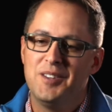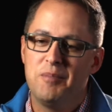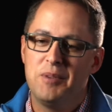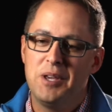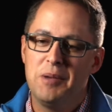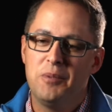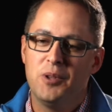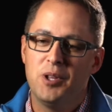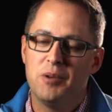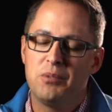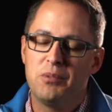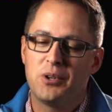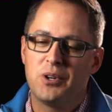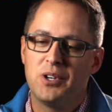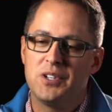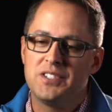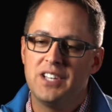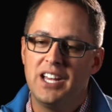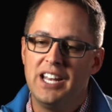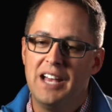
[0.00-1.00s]
the people at
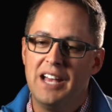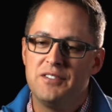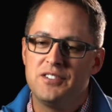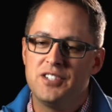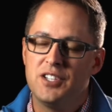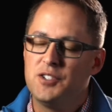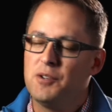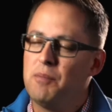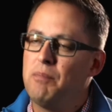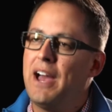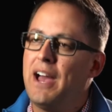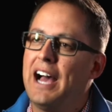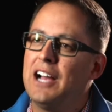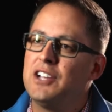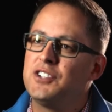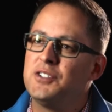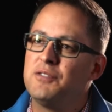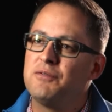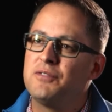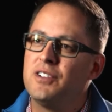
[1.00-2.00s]
Pluralsight have such a
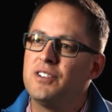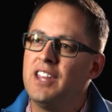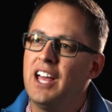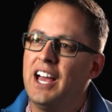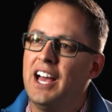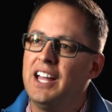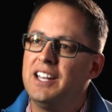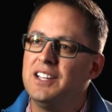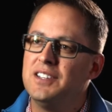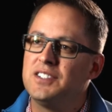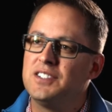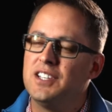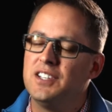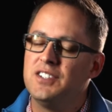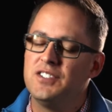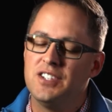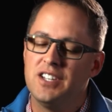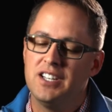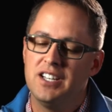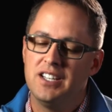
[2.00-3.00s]
passion for that and
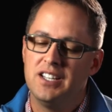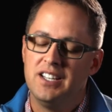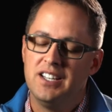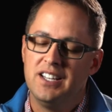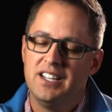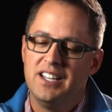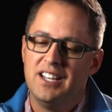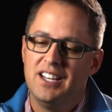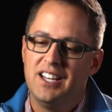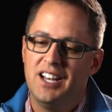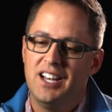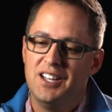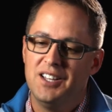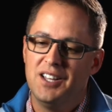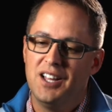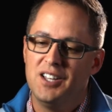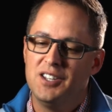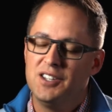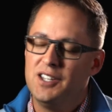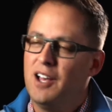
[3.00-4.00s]
such a
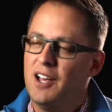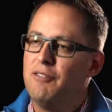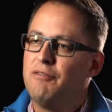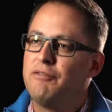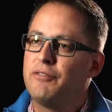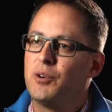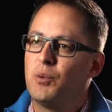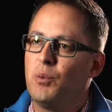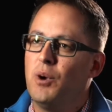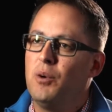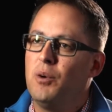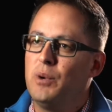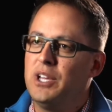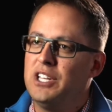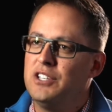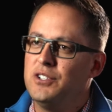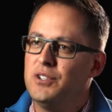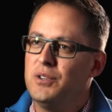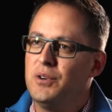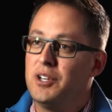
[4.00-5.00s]
love for what we
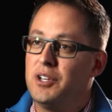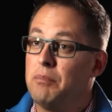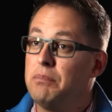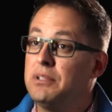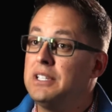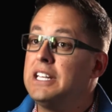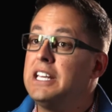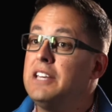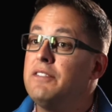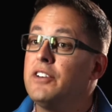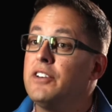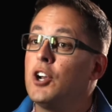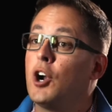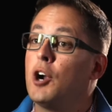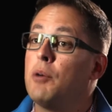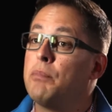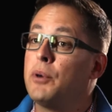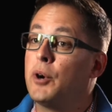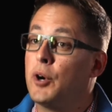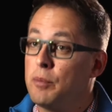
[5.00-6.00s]
do and a belief in
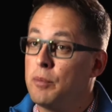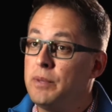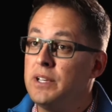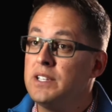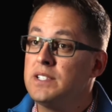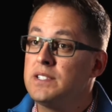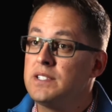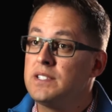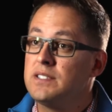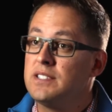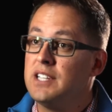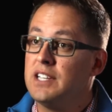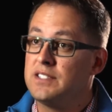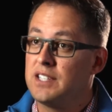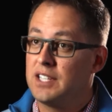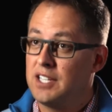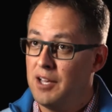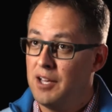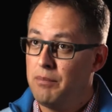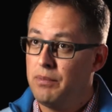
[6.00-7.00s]
our purpose as
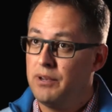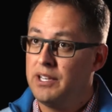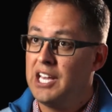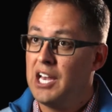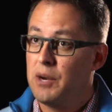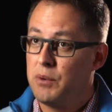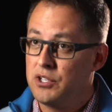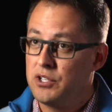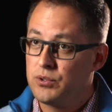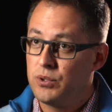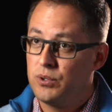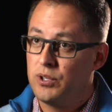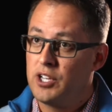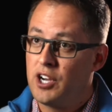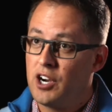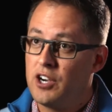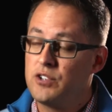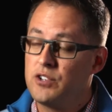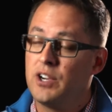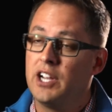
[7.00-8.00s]
a company, how we truly
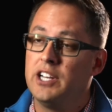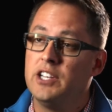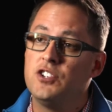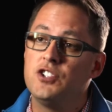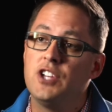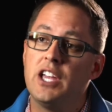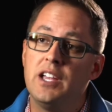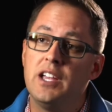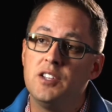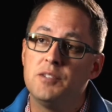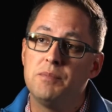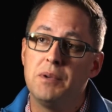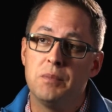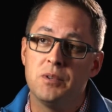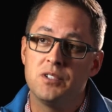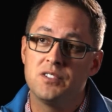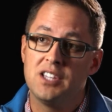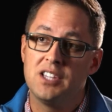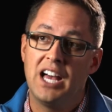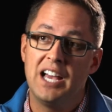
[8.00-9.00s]
are trying to change
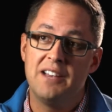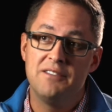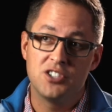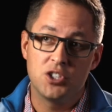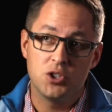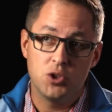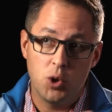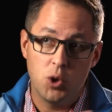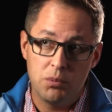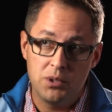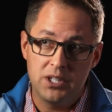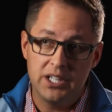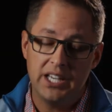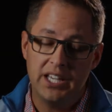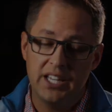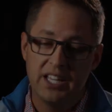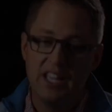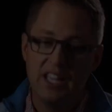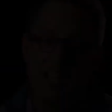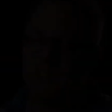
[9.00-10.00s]
people's lives
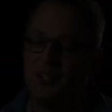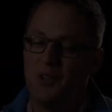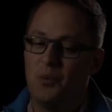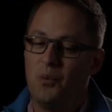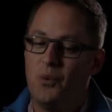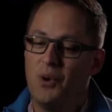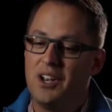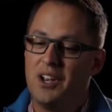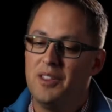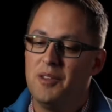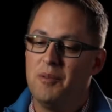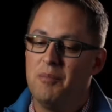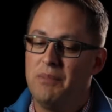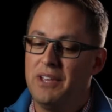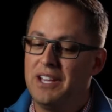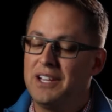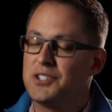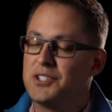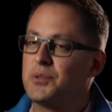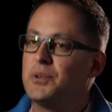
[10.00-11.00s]
globally. You know, one of the
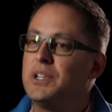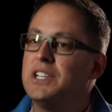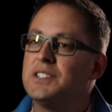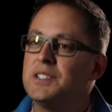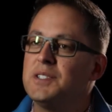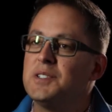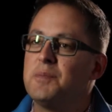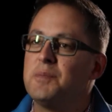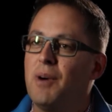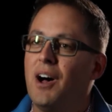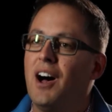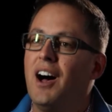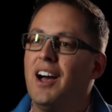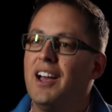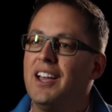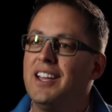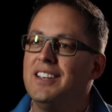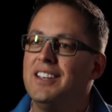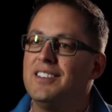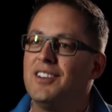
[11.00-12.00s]
biggest reasons
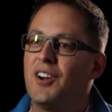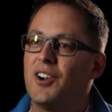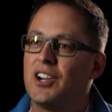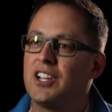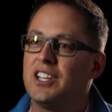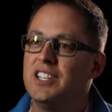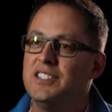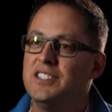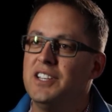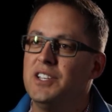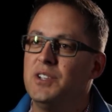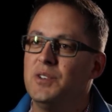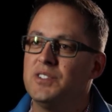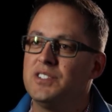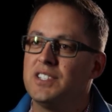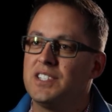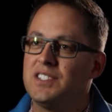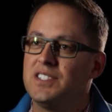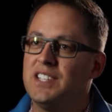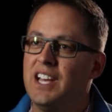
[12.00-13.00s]
behind our continued
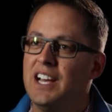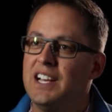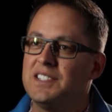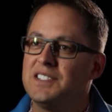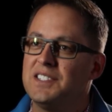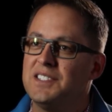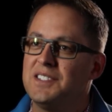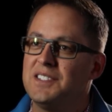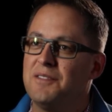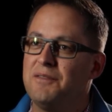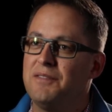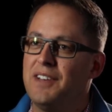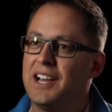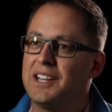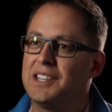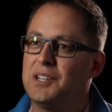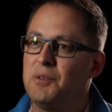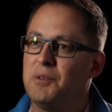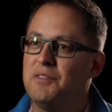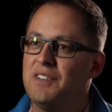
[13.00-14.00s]
success is the
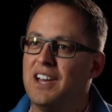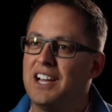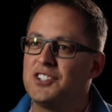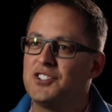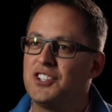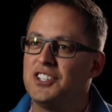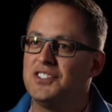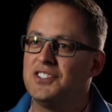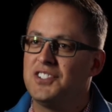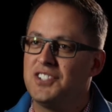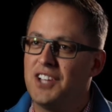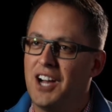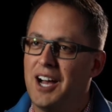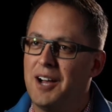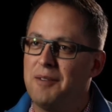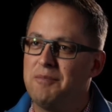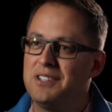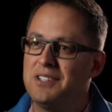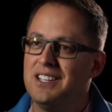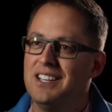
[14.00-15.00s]
fact that we've actually
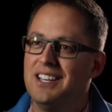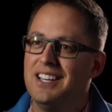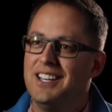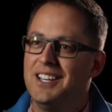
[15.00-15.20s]
stopped